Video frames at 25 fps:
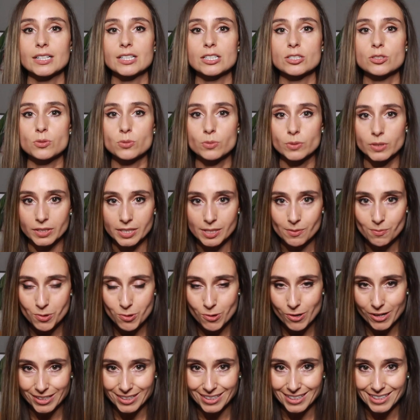it's really
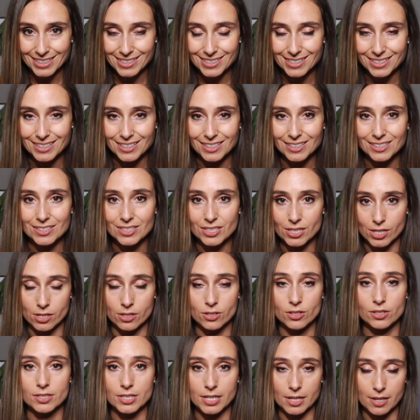important
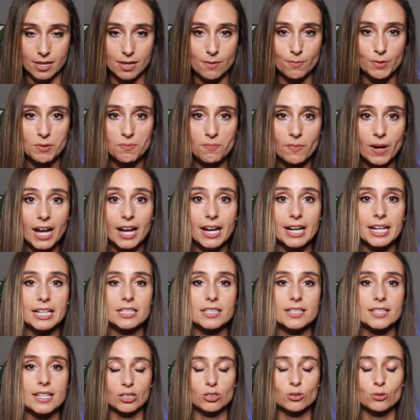to, to keep in
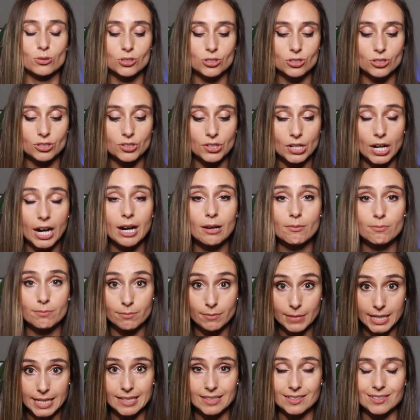mind that you should not
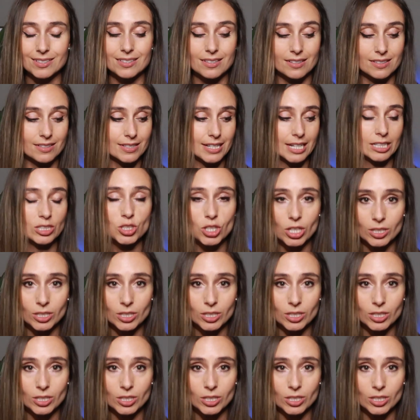mix St.